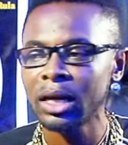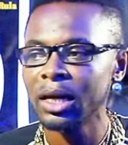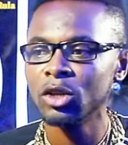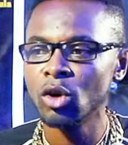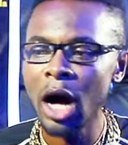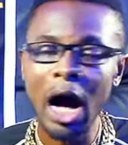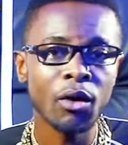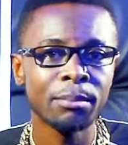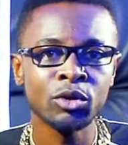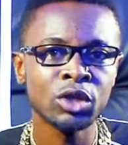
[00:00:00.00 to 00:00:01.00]
You know how
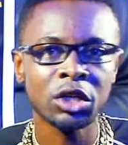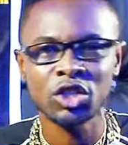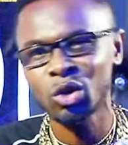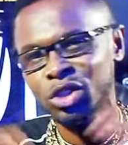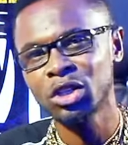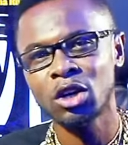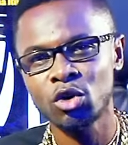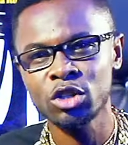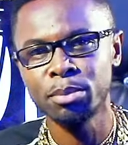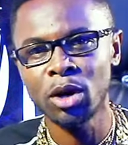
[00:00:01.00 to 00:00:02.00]
our music is cutting
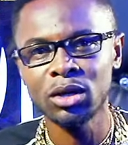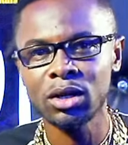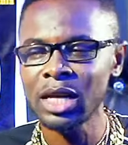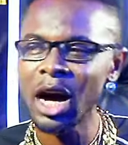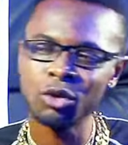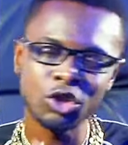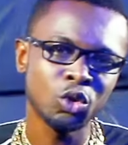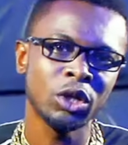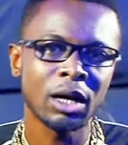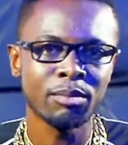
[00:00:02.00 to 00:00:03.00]
across borders, how it's
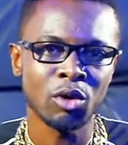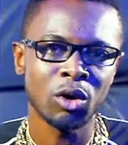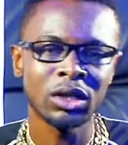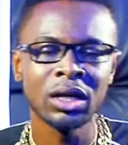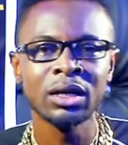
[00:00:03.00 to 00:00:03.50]
doing abroad.